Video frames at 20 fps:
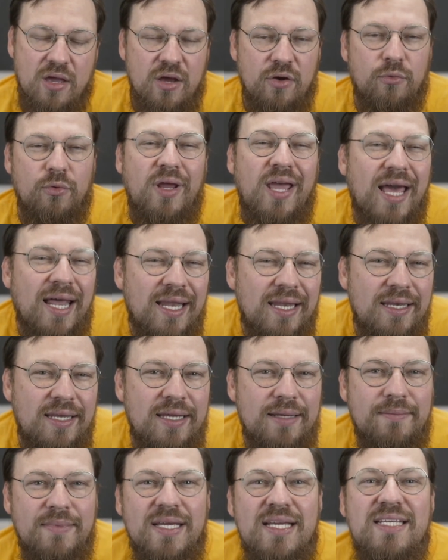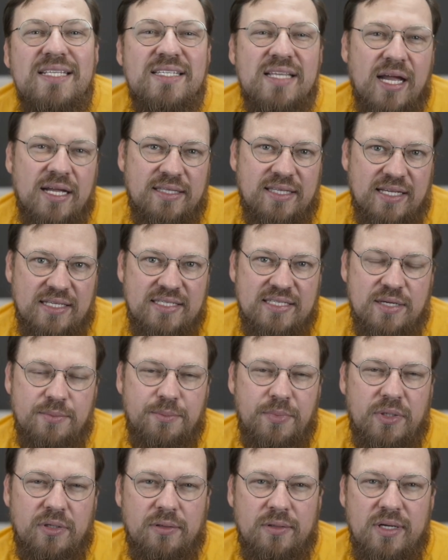Reality is not that
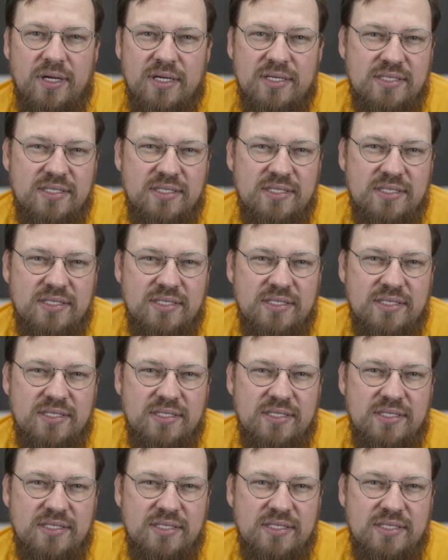simple.